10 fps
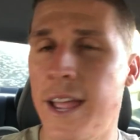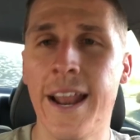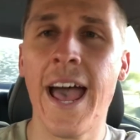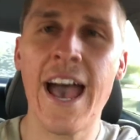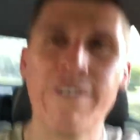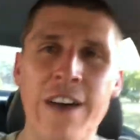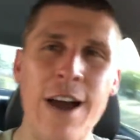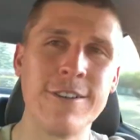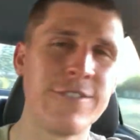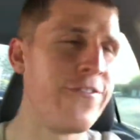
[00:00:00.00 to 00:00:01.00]
and a half
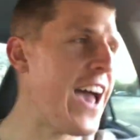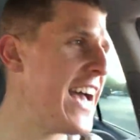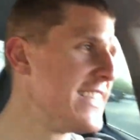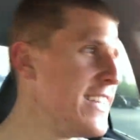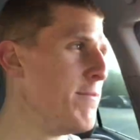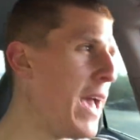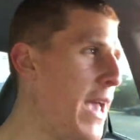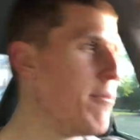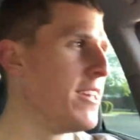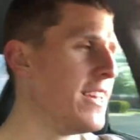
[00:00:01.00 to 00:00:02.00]
hours fasted,
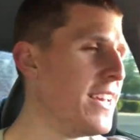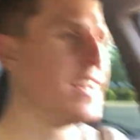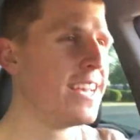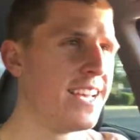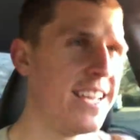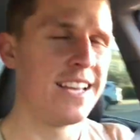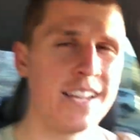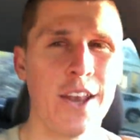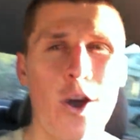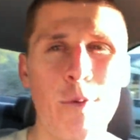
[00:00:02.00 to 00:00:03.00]
baby.
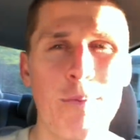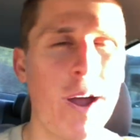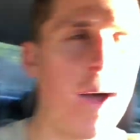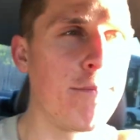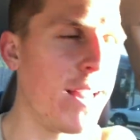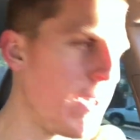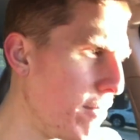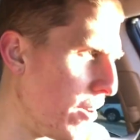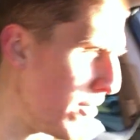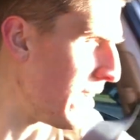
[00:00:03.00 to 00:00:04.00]
No
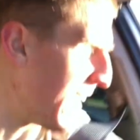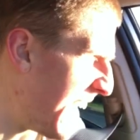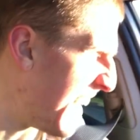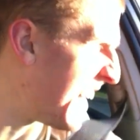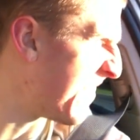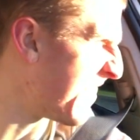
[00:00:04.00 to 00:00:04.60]
problemo. And